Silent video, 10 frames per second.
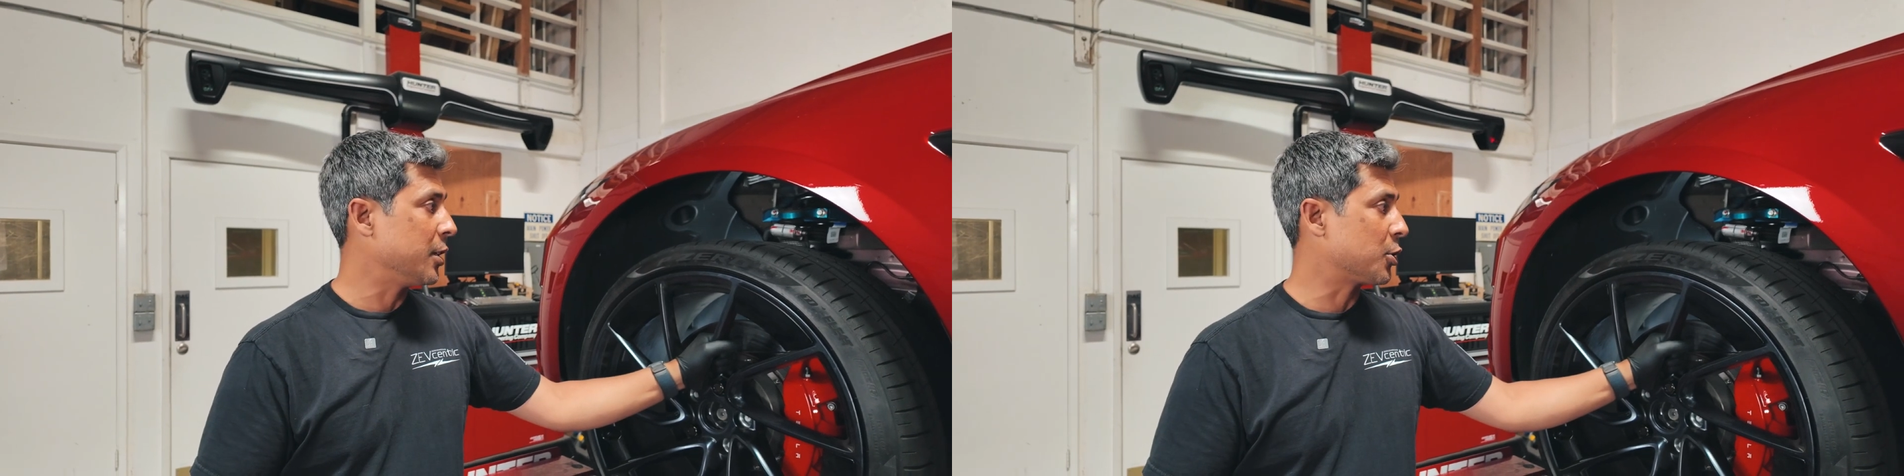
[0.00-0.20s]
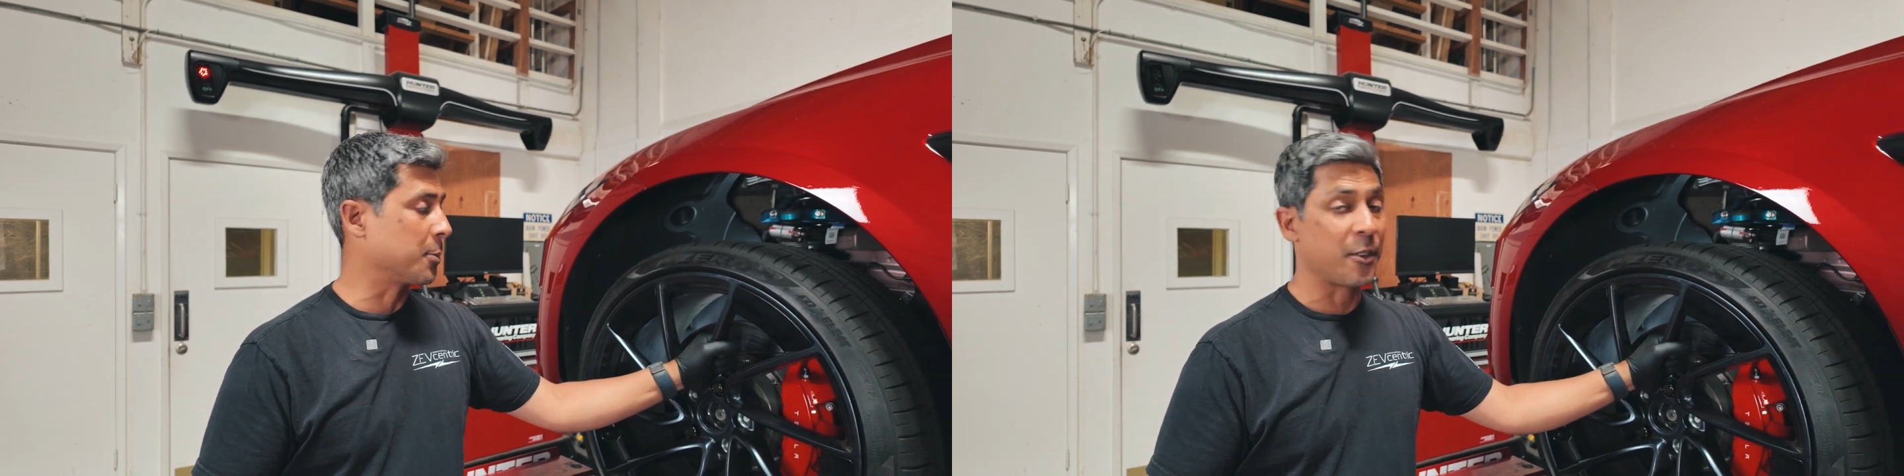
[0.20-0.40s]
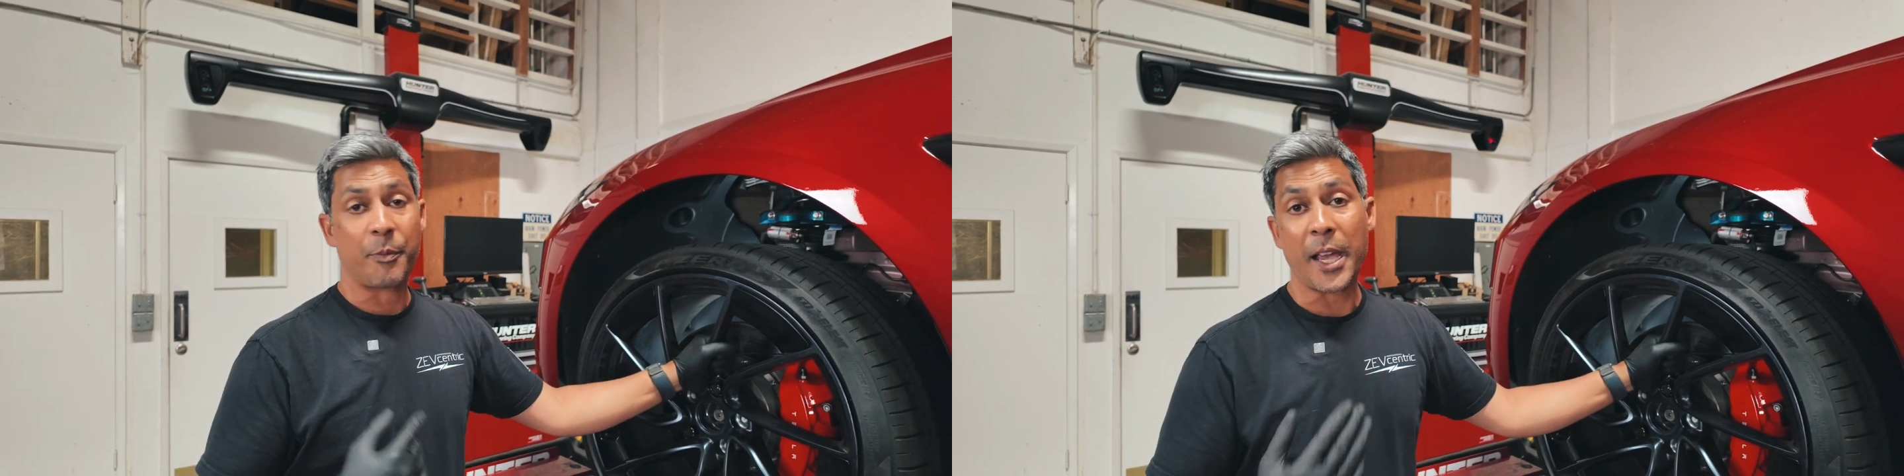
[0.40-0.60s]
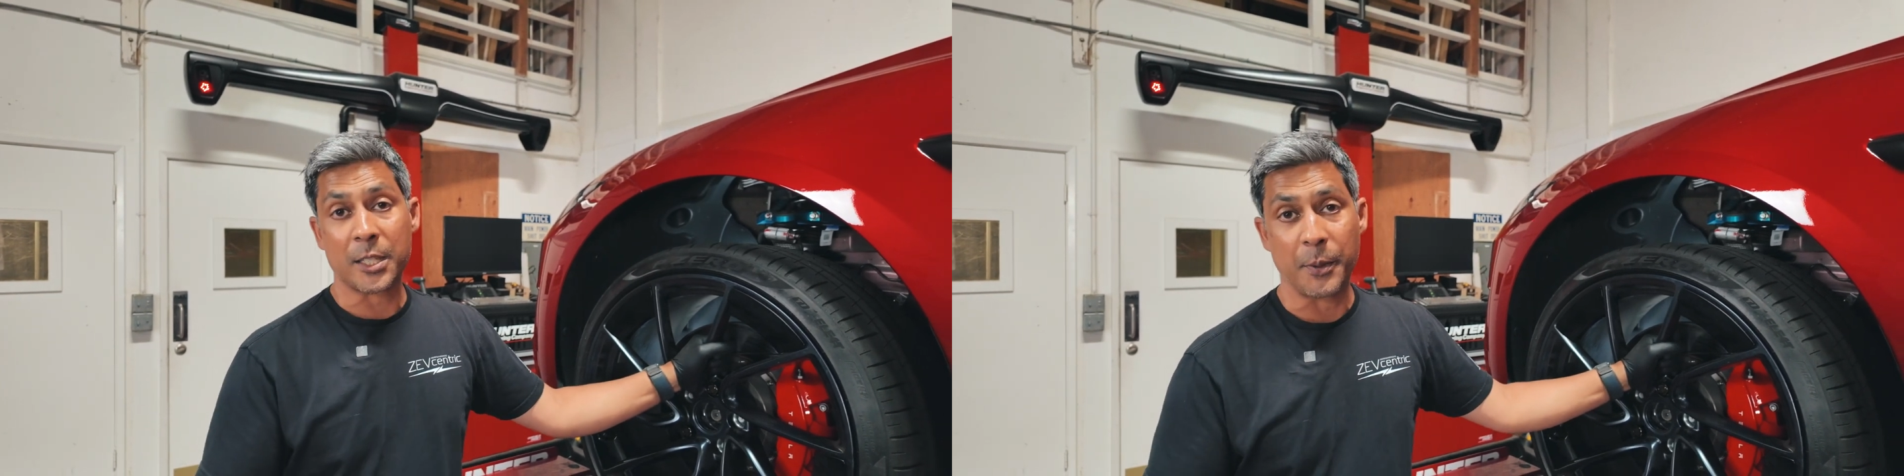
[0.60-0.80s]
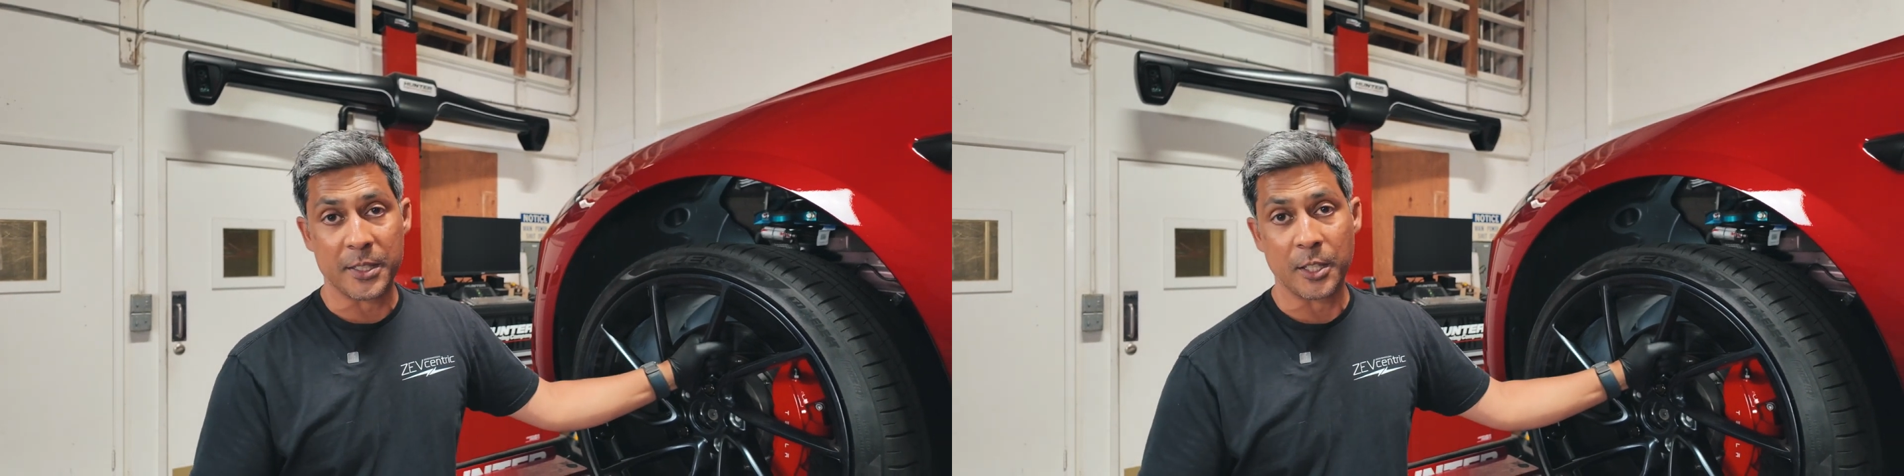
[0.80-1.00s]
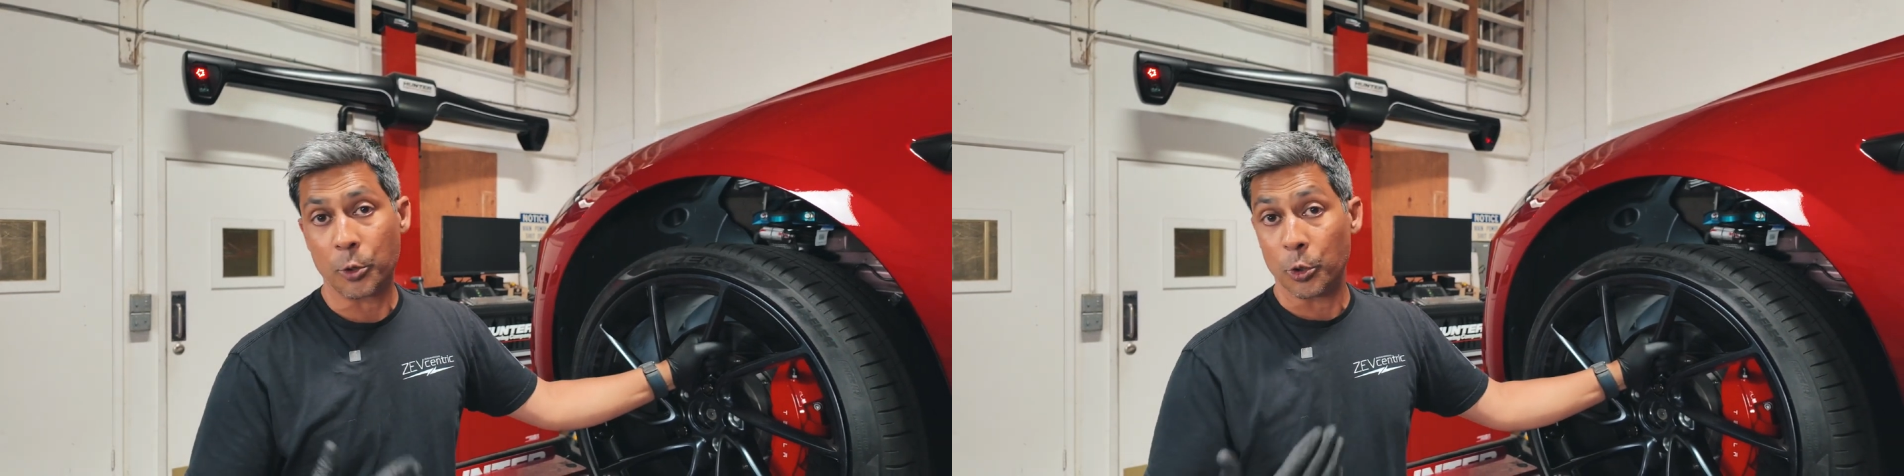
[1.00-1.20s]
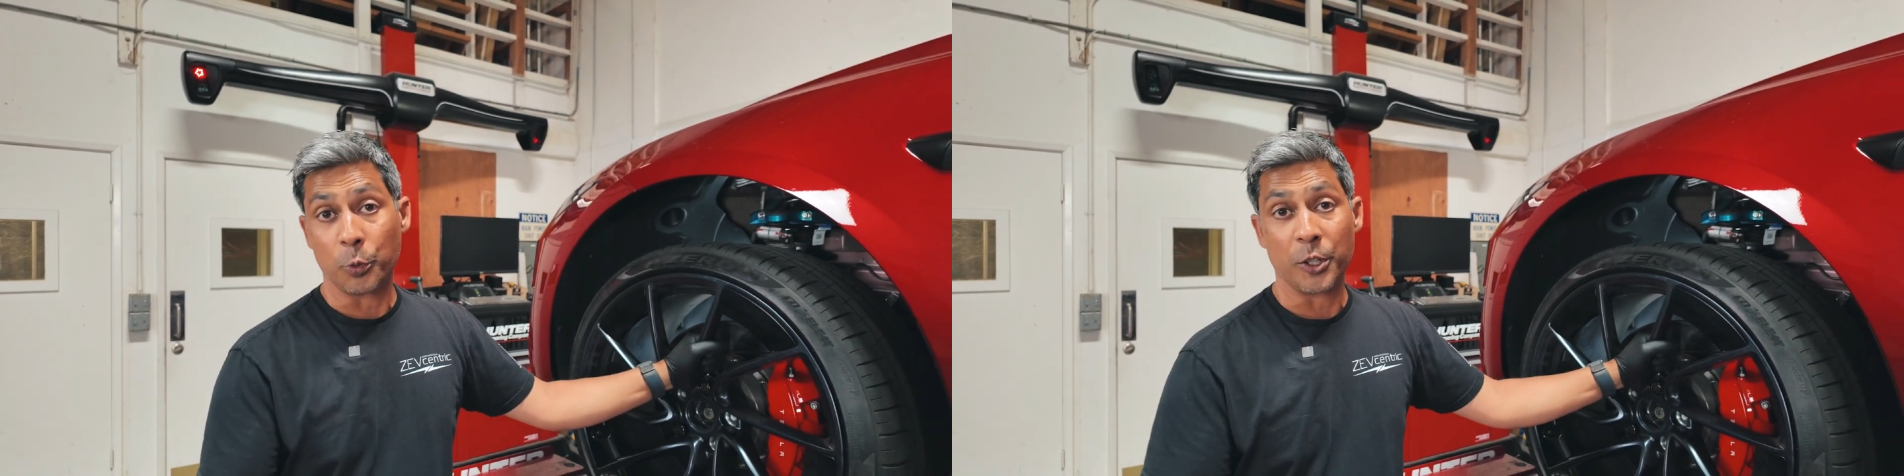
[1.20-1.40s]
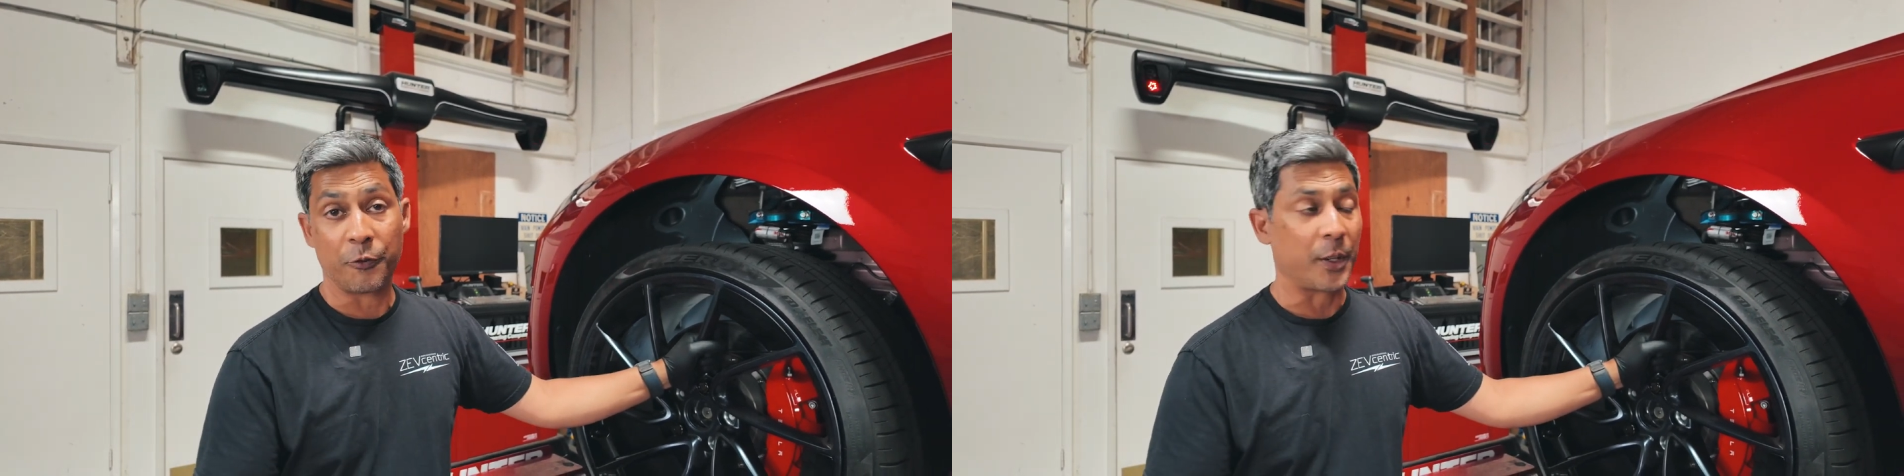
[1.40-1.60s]
in terms of backspacing or
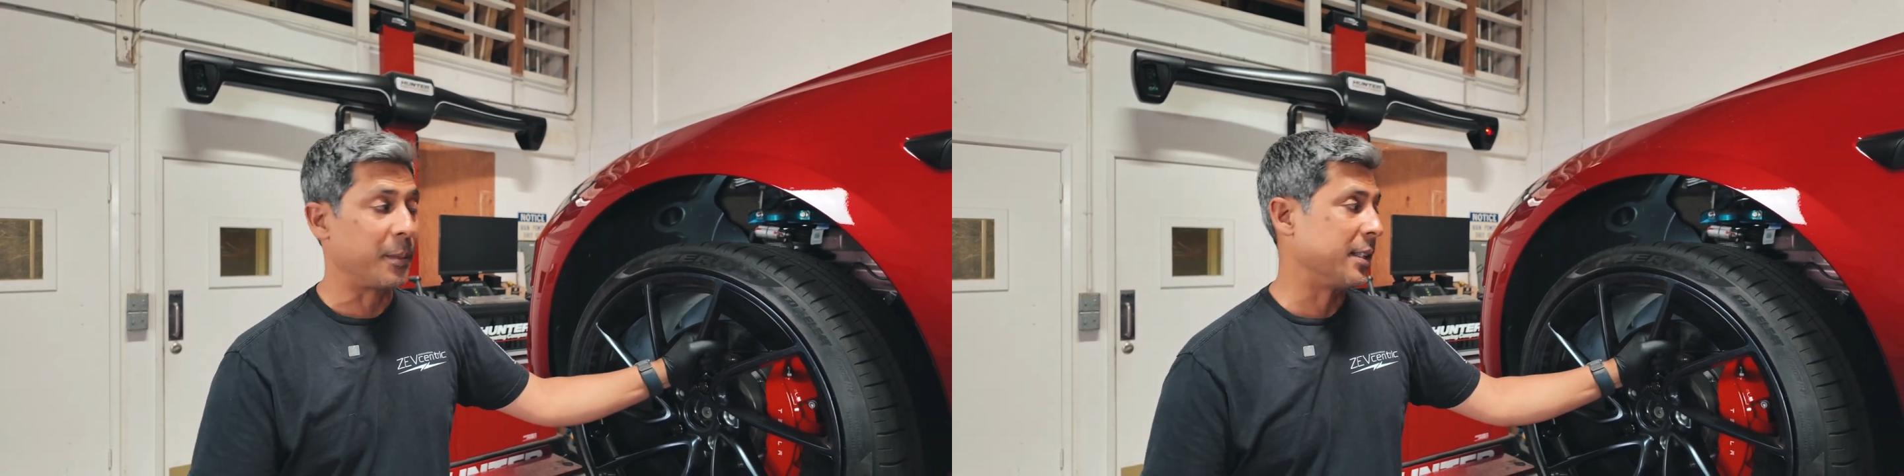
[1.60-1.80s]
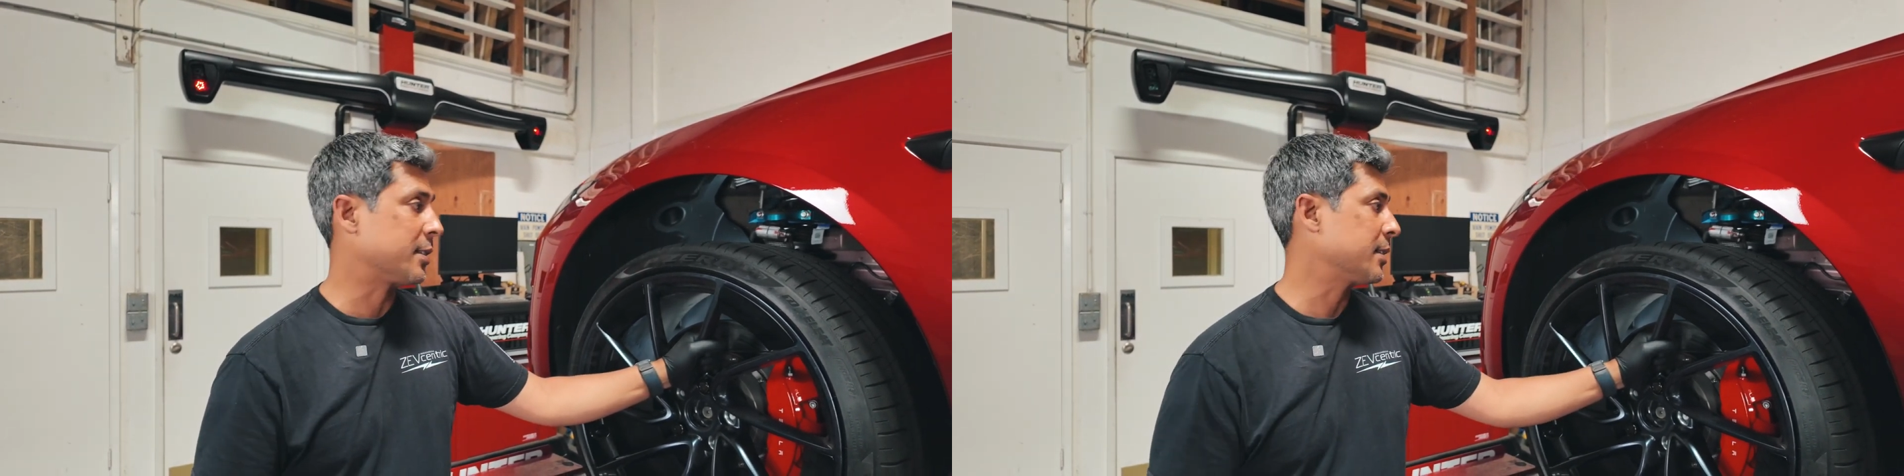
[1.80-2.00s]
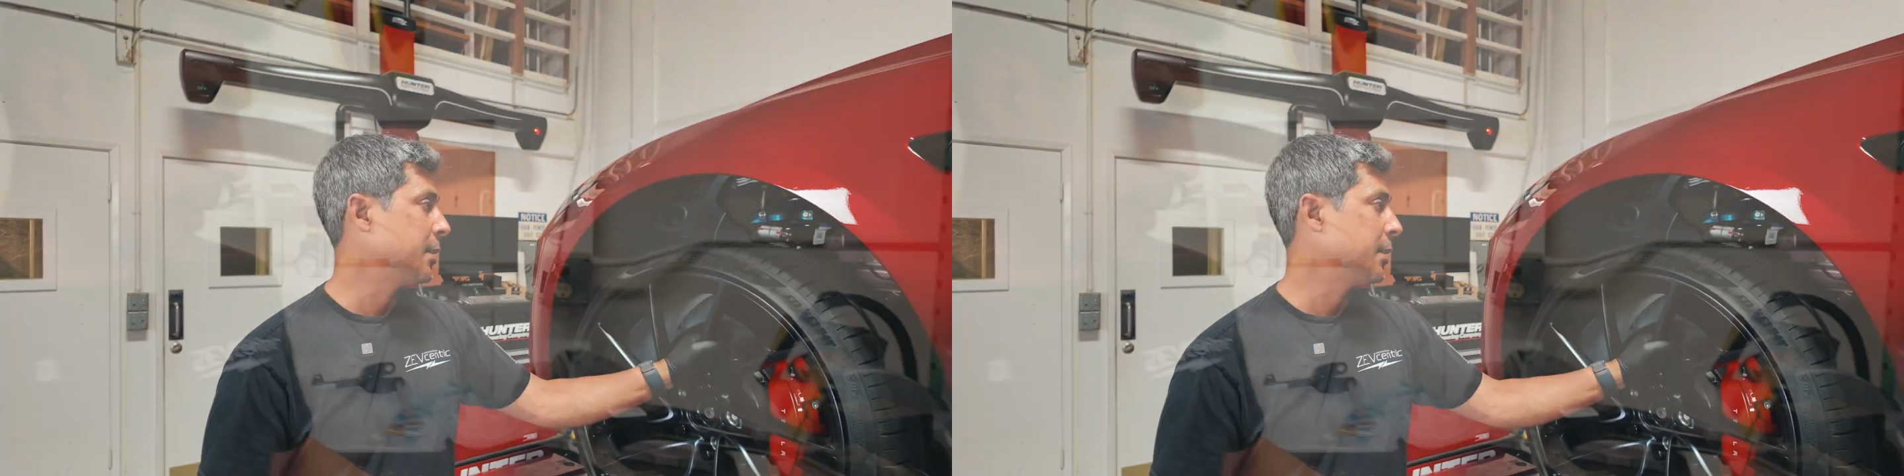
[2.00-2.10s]
wheel fitments.